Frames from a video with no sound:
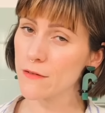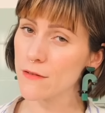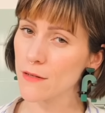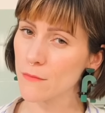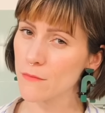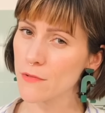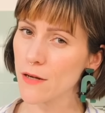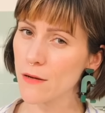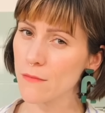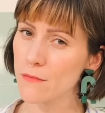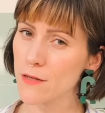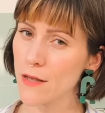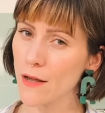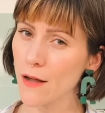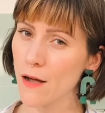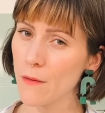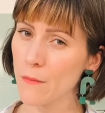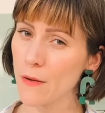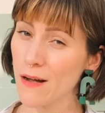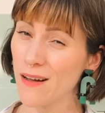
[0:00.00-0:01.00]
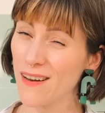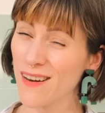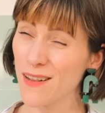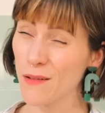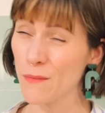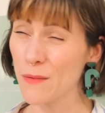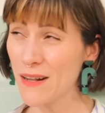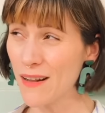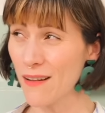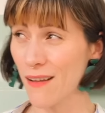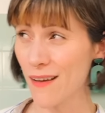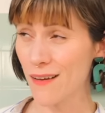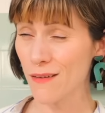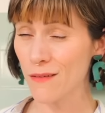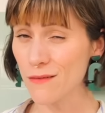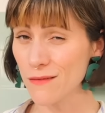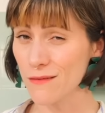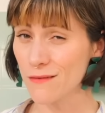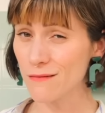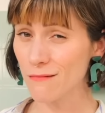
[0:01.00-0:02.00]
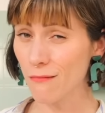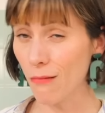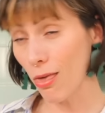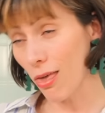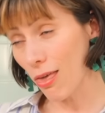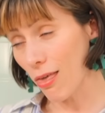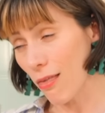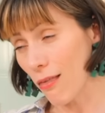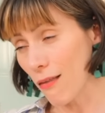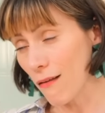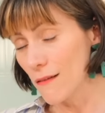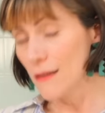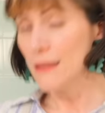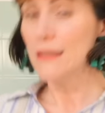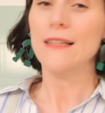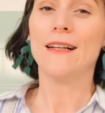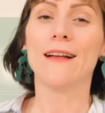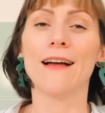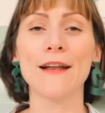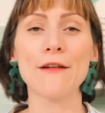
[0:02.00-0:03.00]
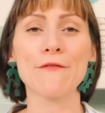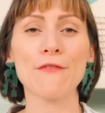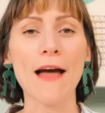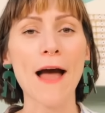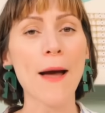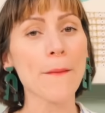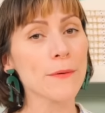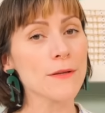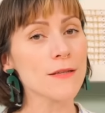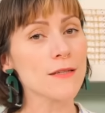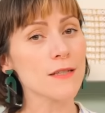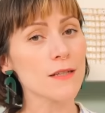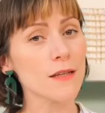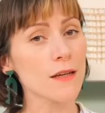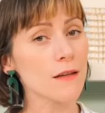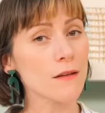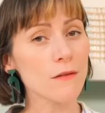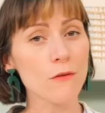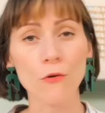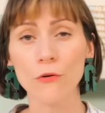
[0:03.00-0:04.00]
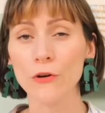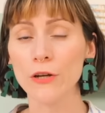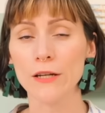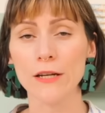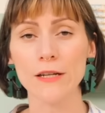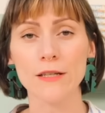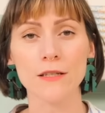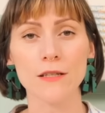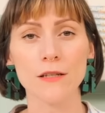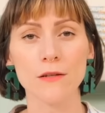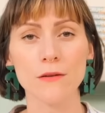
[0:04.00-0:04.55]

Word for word: Sometimes they come out a little bit like, whoa. And if that happens to you, all you need to do